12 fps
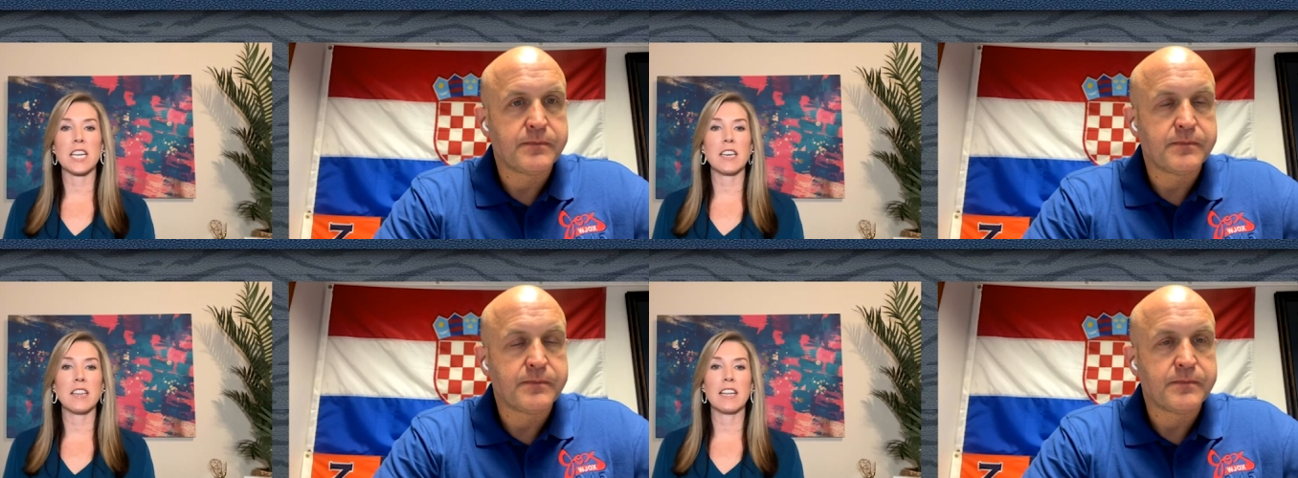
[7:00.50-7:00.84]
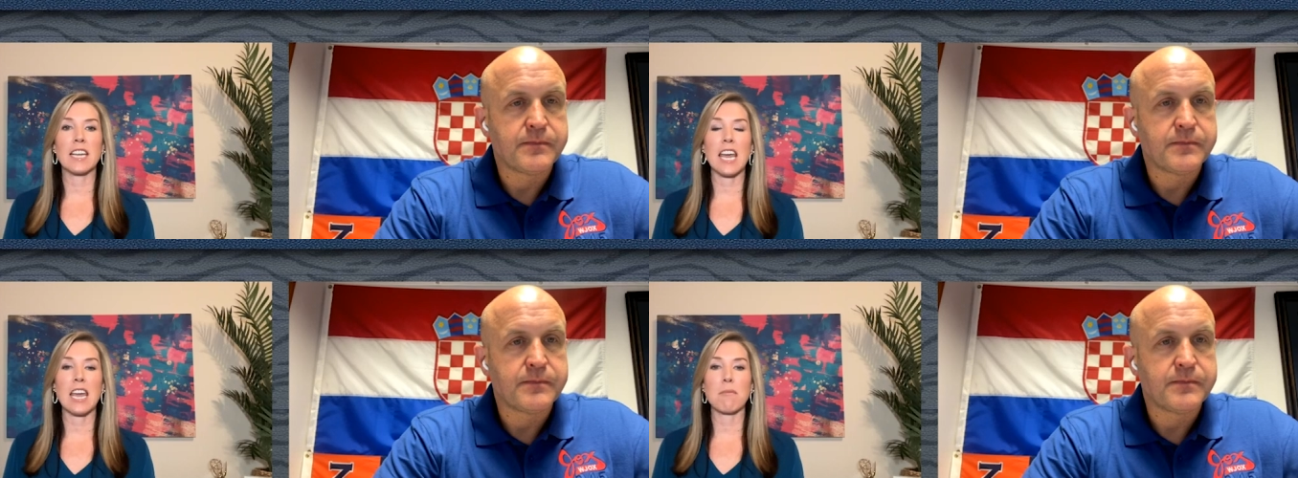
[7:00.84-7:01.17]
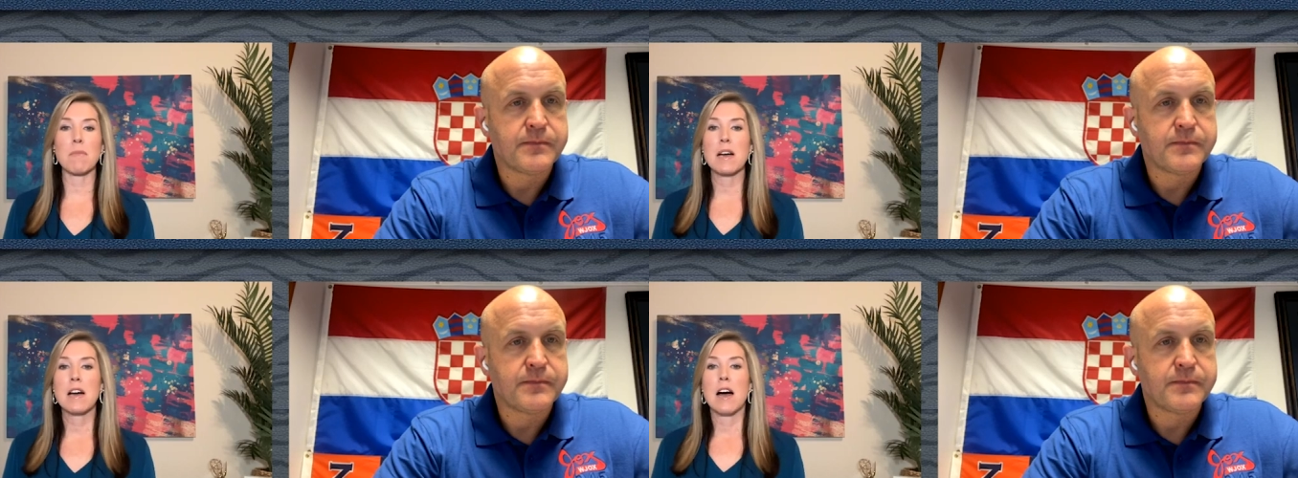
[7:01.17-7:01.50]
Speaker 1: end of the
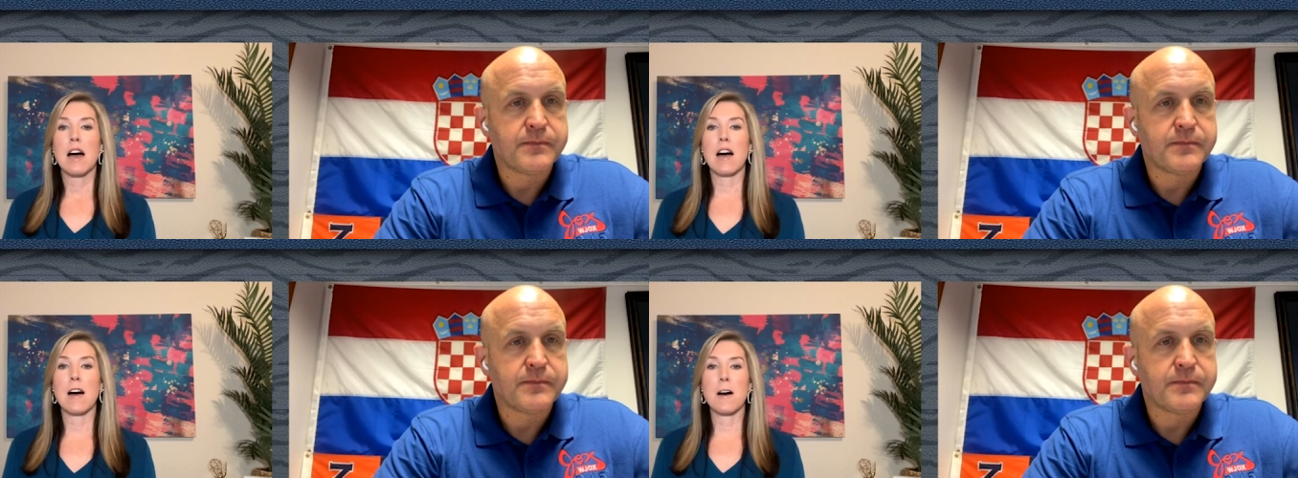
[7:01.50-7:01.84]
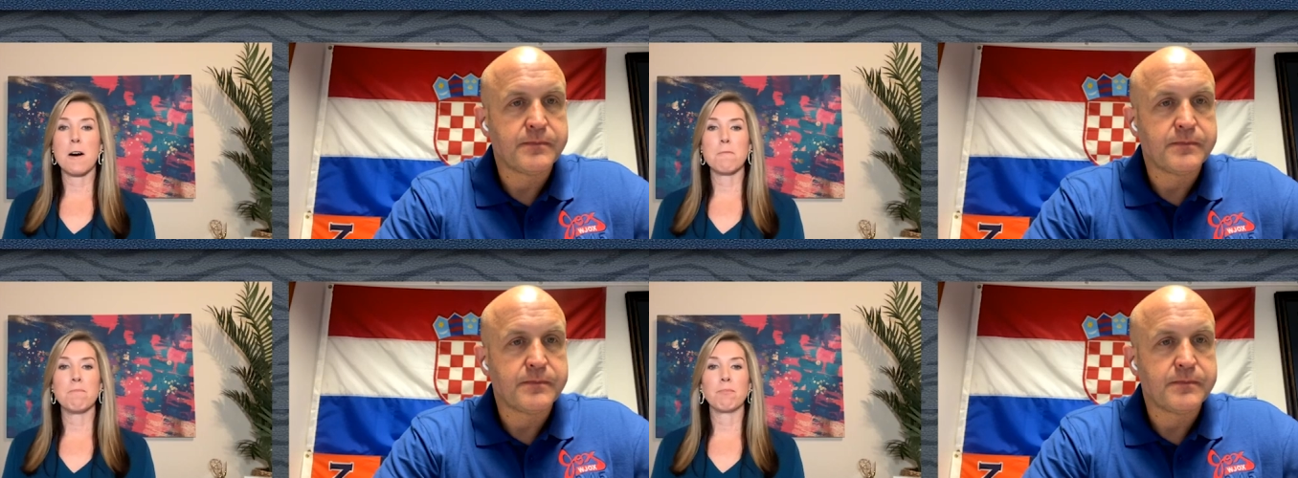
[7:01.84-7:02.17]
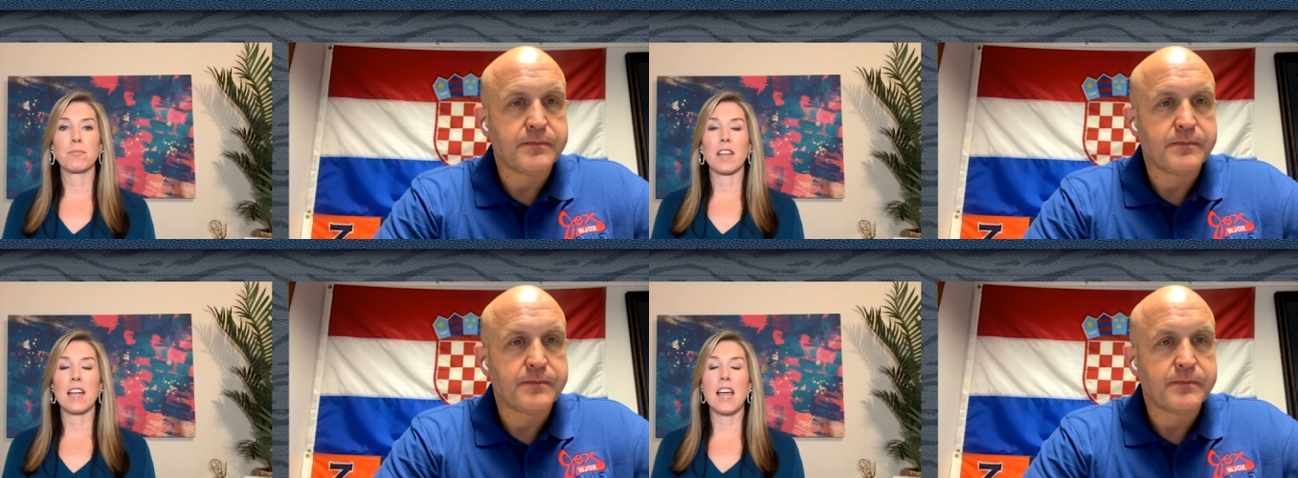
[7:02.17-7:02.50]
game.
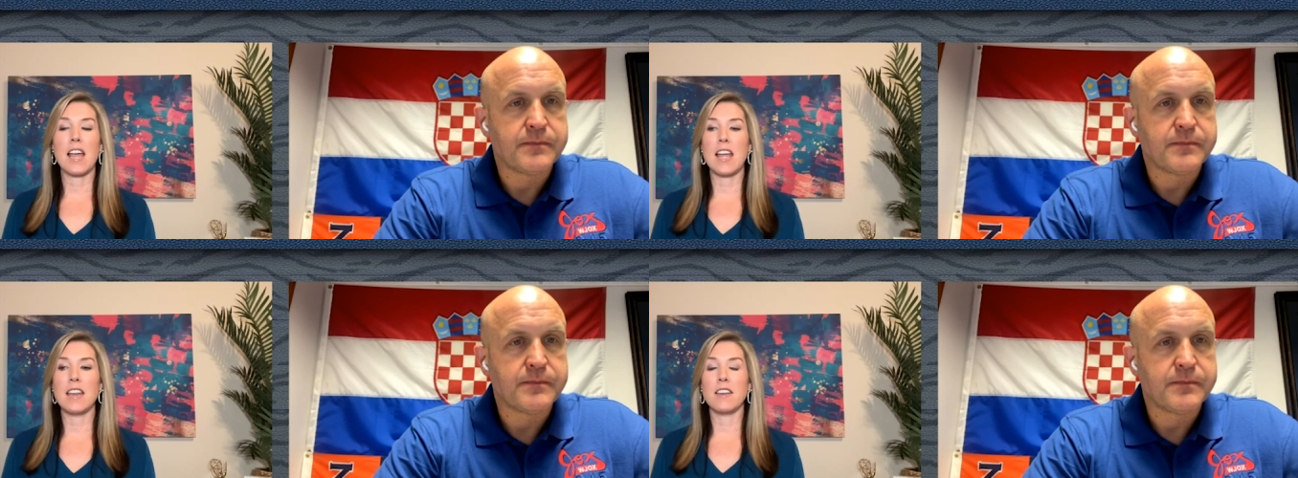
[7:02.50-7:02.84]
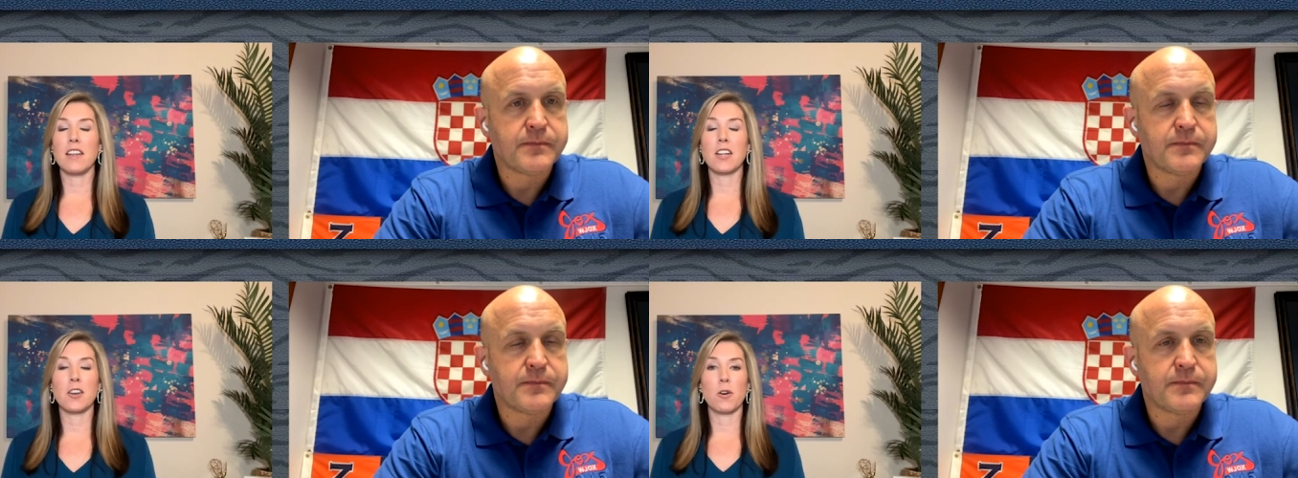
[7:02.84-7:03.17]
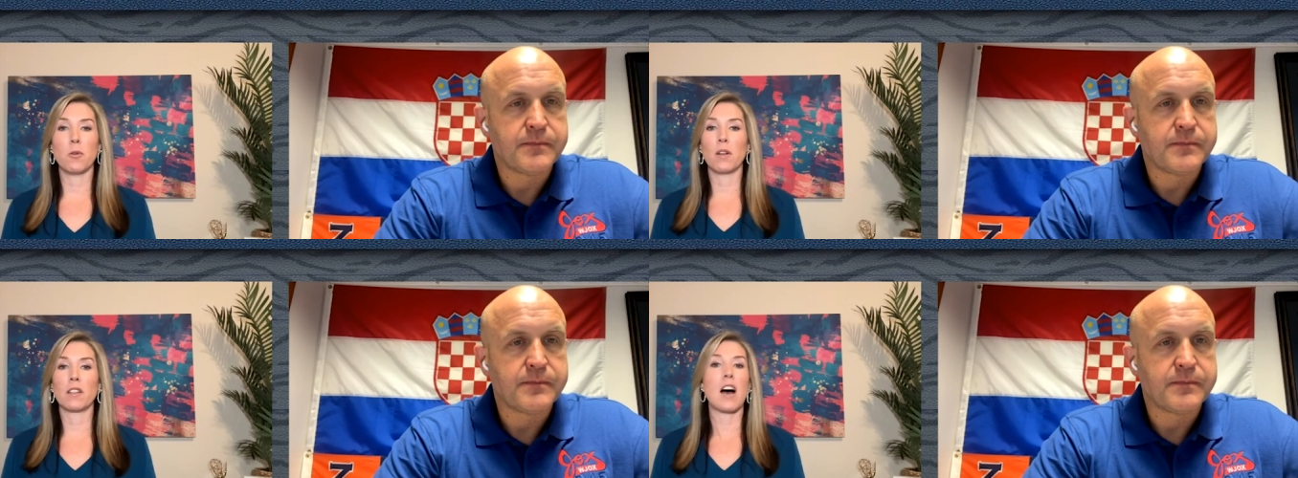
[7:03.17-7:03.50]
Um, and you
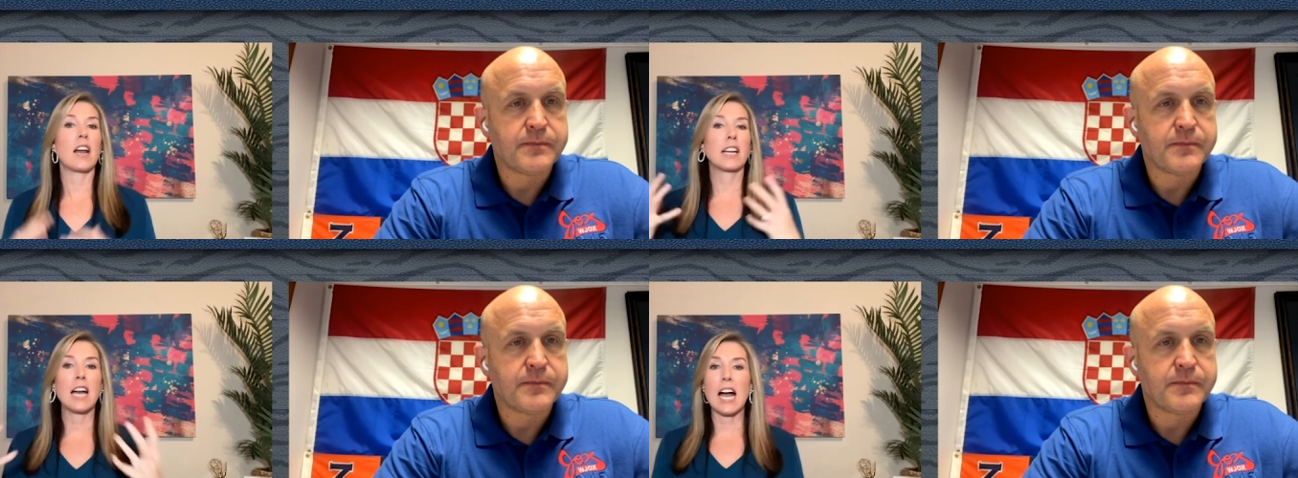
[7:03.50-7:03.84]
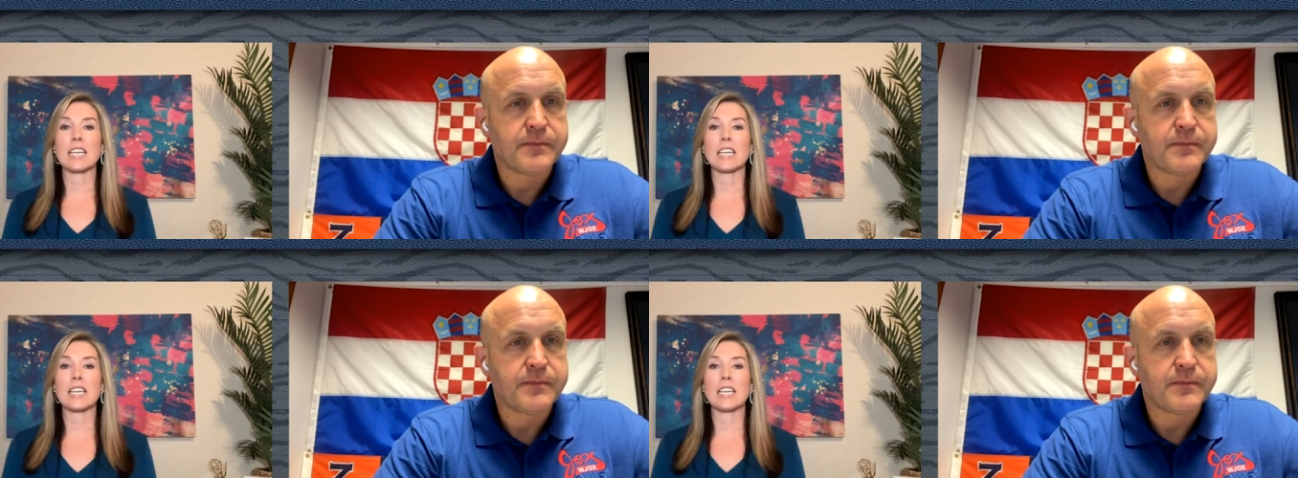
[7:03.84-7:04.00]
know, a lot of guys